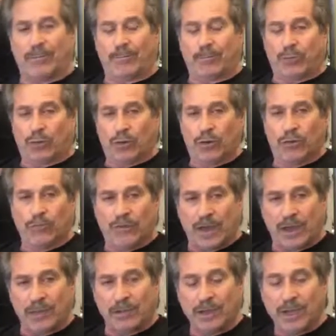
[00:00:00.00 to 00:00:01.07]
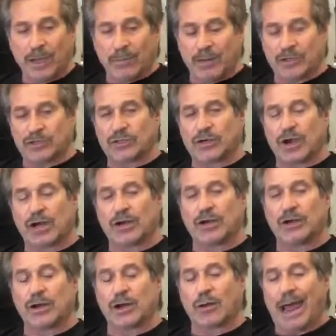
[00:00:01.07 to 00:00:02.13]
improve it, but you got
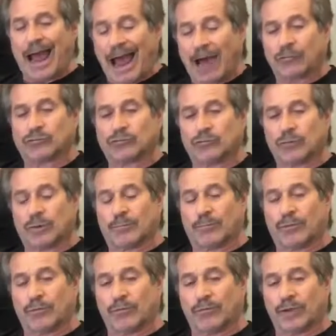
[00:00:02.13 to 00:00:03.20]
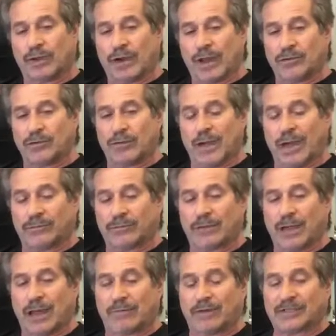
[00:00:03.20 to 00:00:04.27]
to know how to improve it, and you have
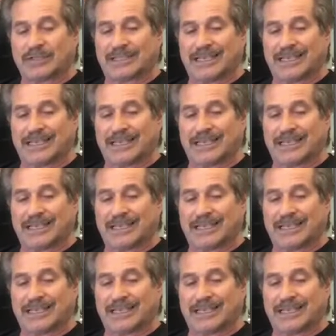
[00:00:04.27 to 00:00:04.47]
to have a